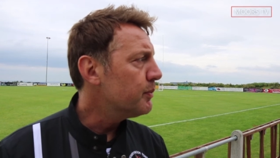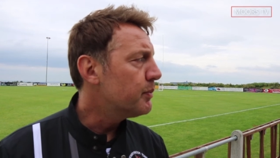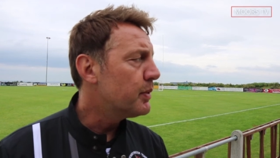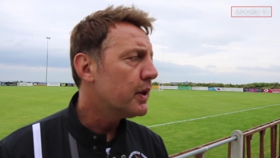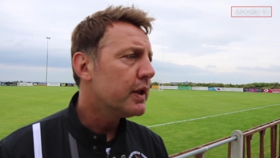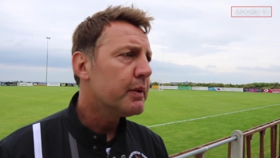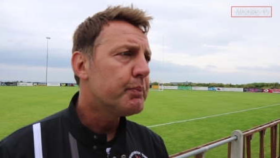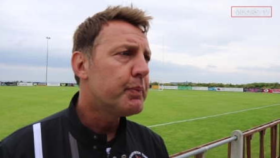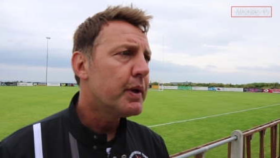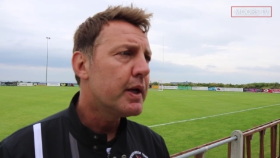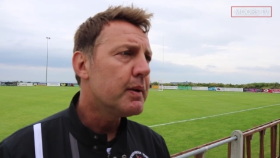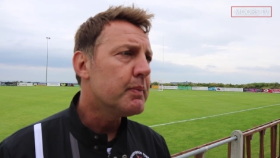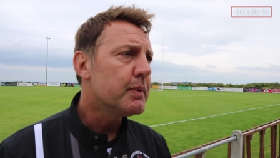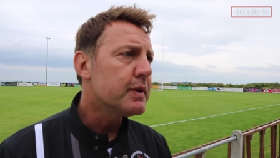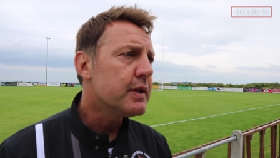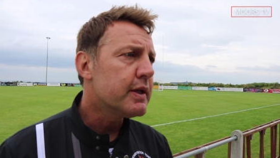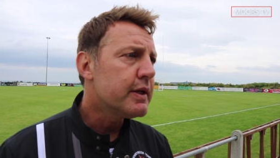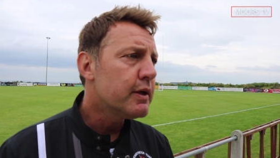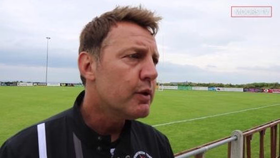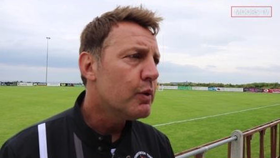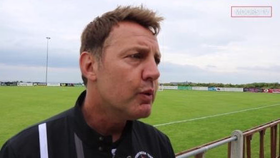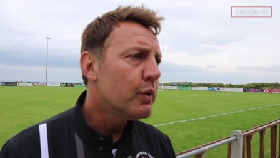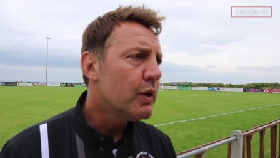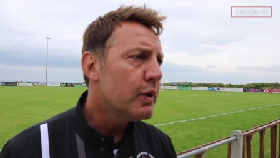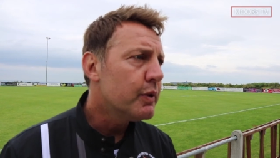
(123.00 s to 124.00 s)
bring people in
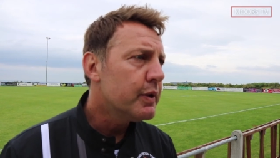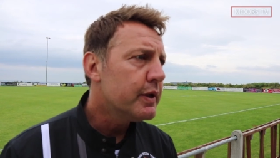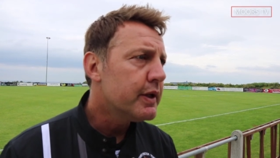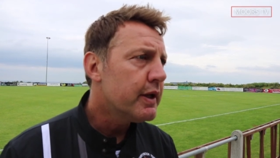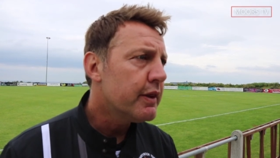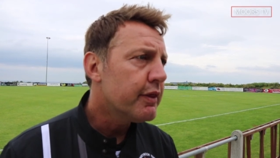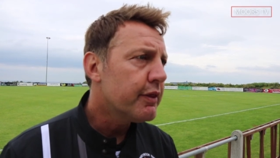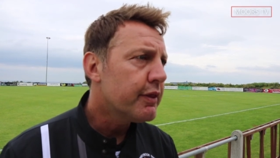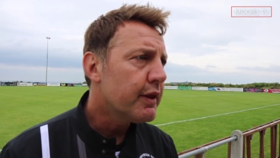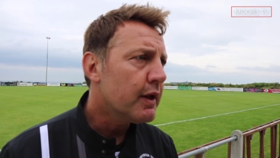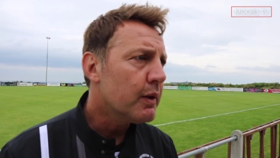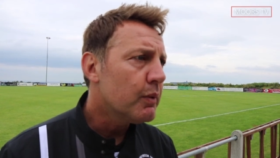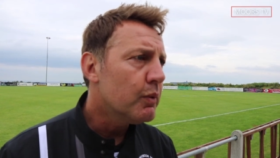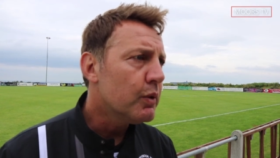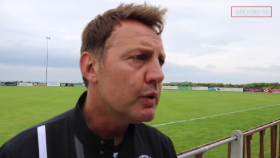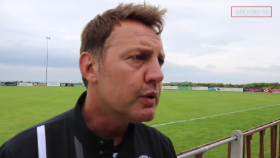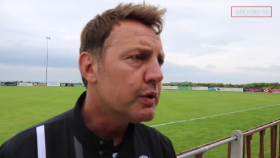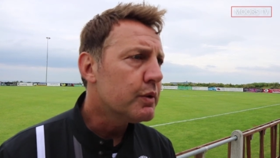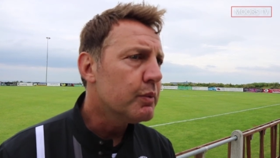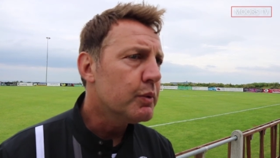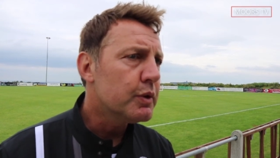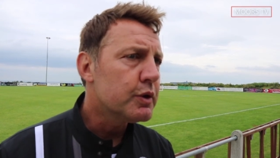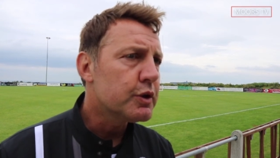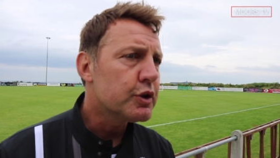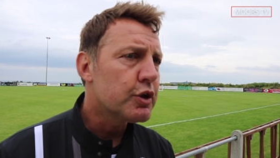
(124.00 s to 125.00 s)
who you didn't think would
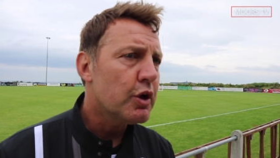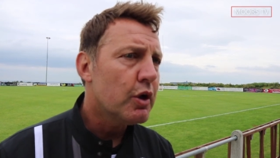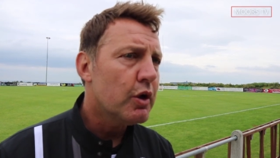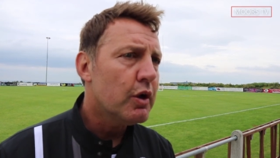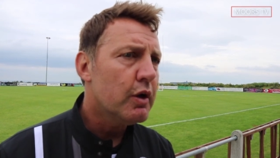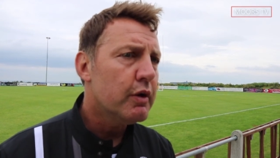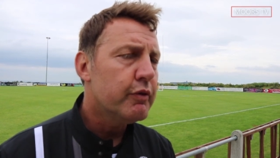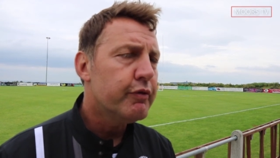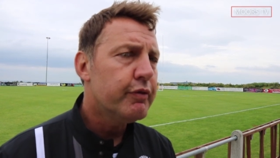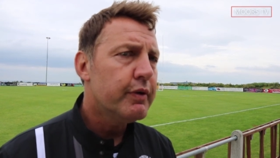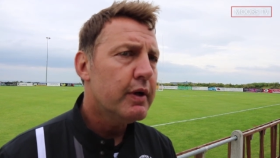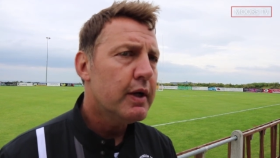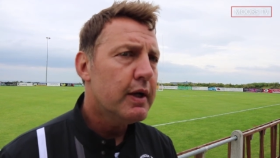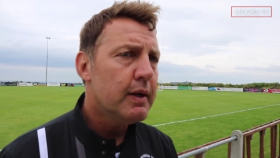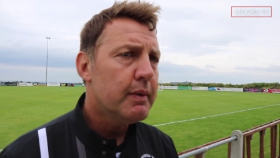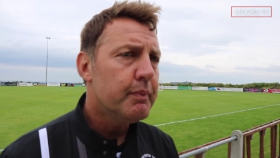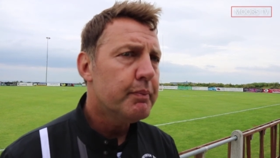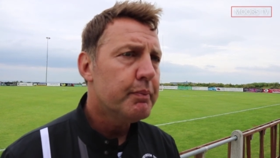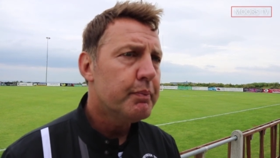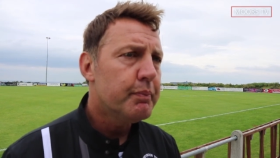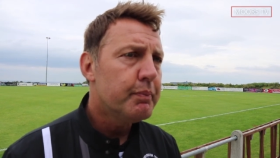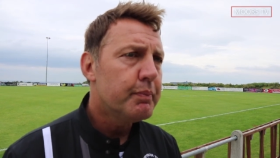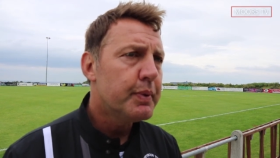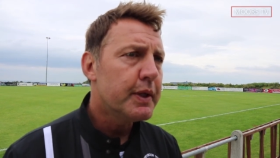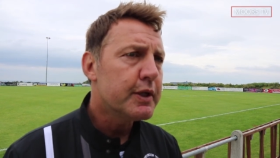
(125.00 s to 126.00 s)
sort
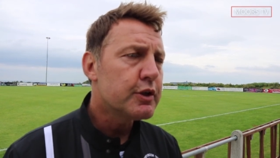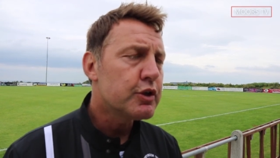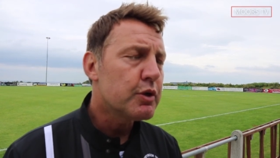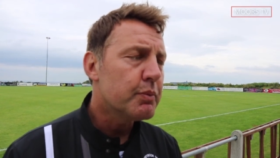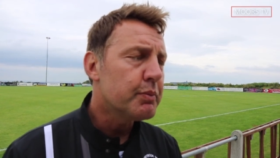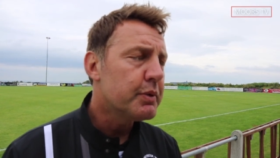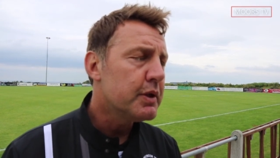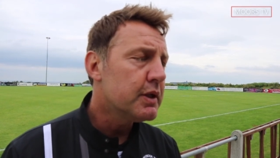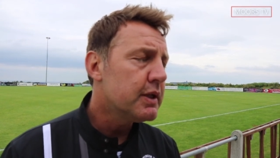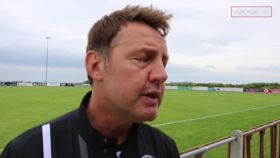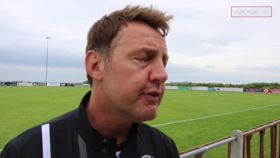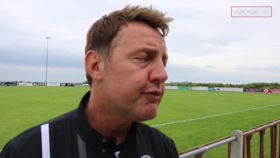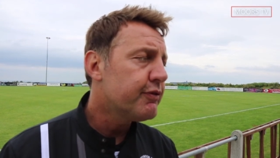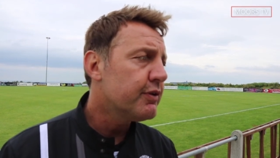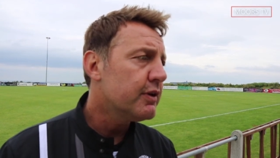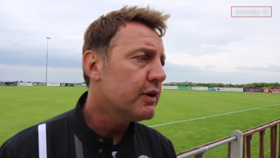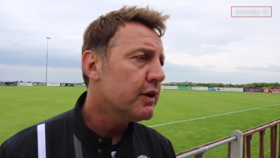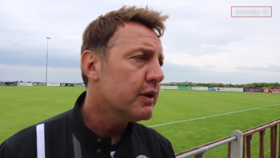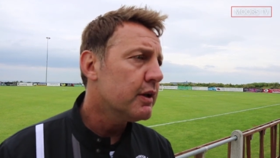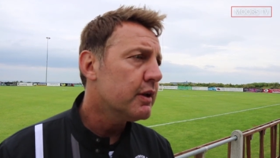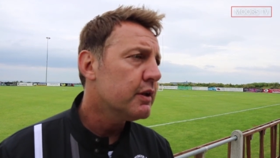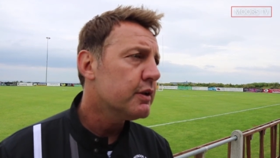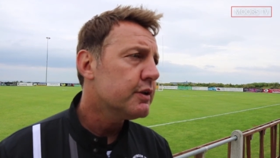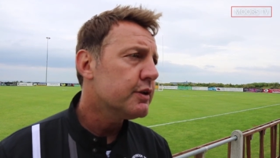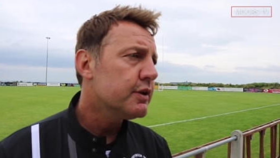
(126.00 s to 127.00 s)
of bring something
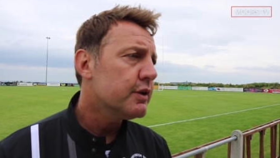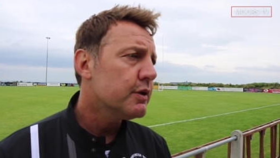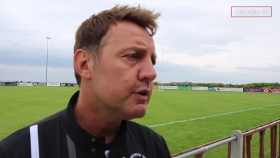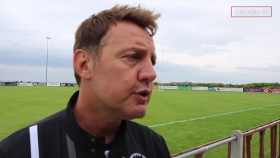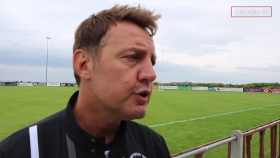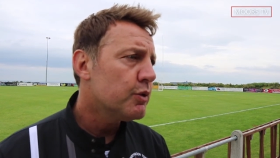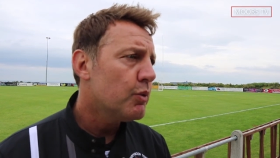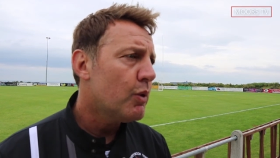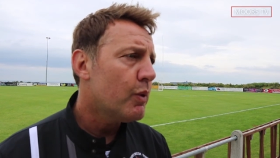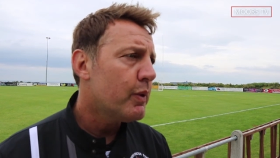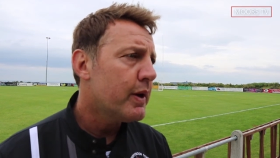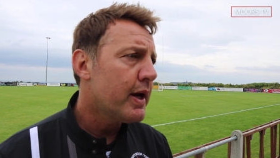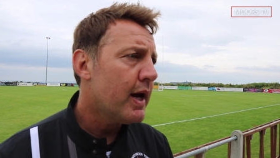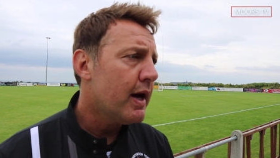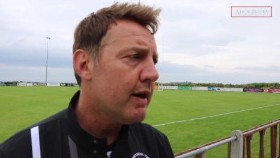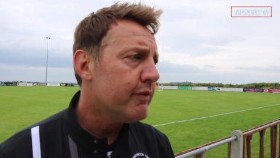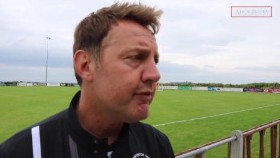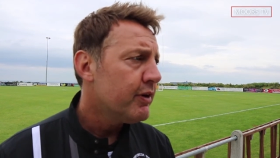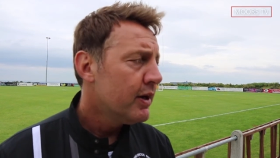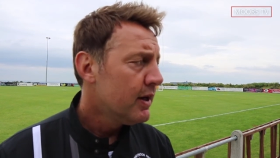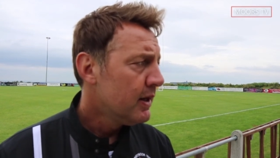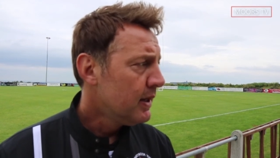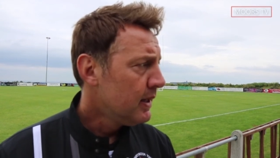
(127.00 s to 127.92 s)
different to what we have.